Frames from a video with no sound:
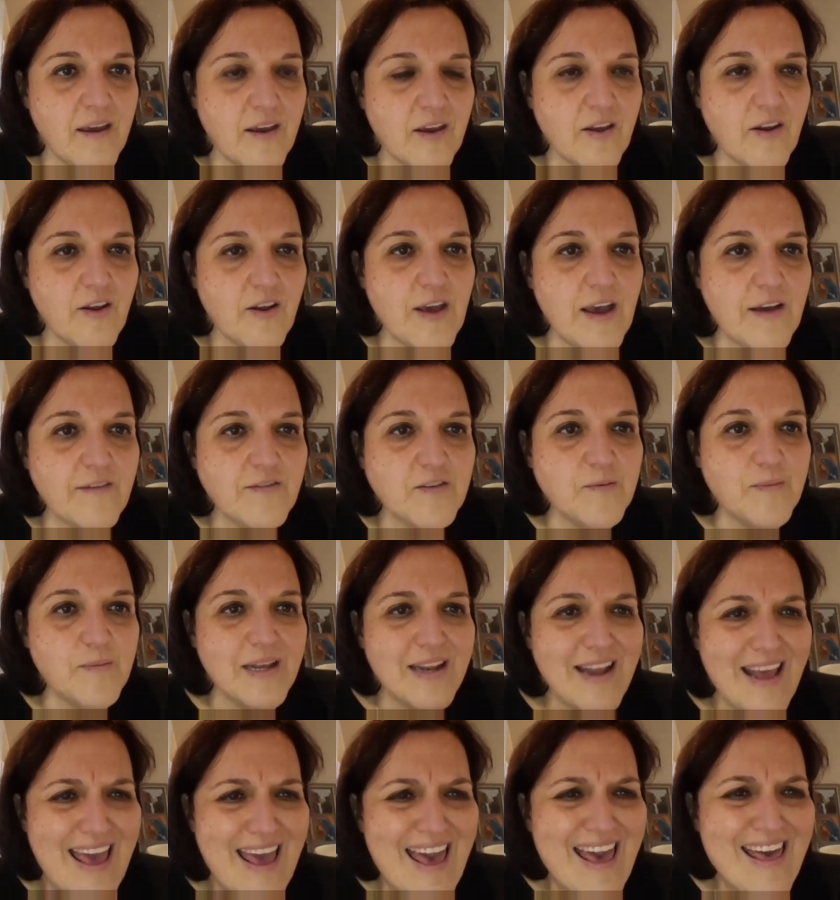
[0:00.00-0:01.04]
You know, you have to be
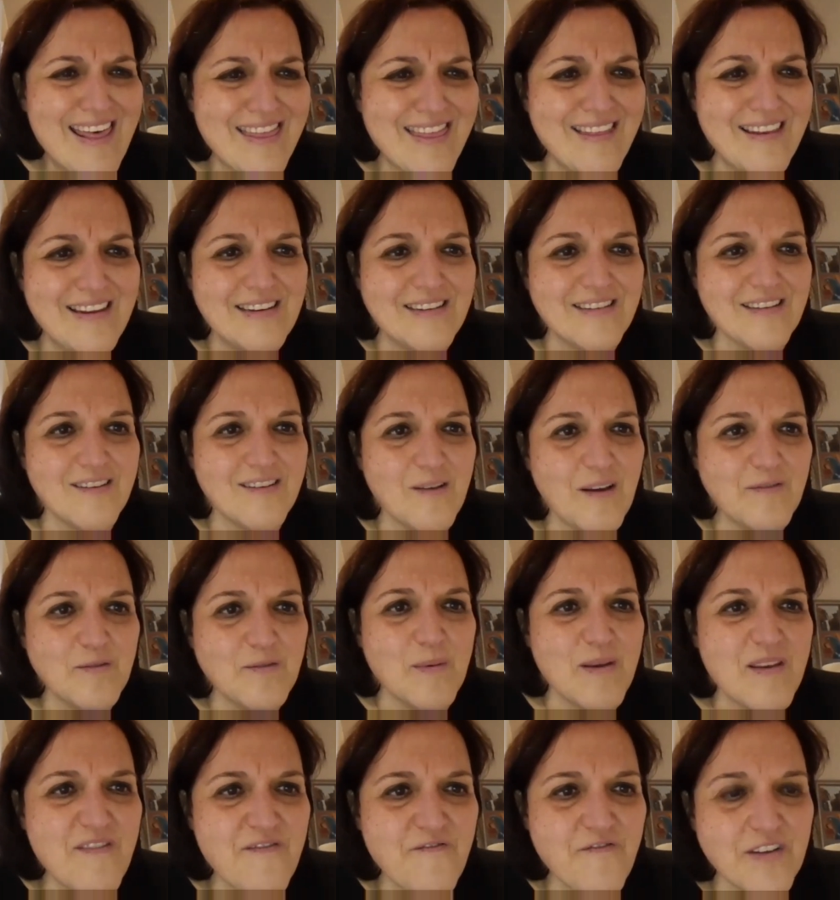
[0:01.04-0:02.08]
an athlete and you have to
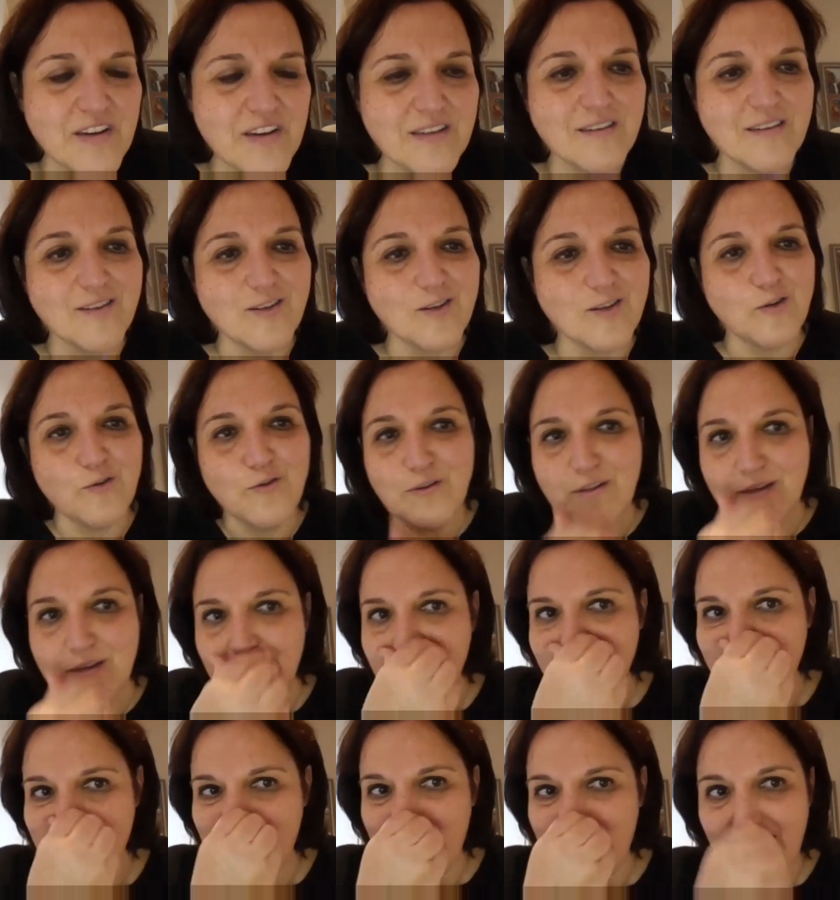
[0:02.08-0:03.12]
be fit to do this.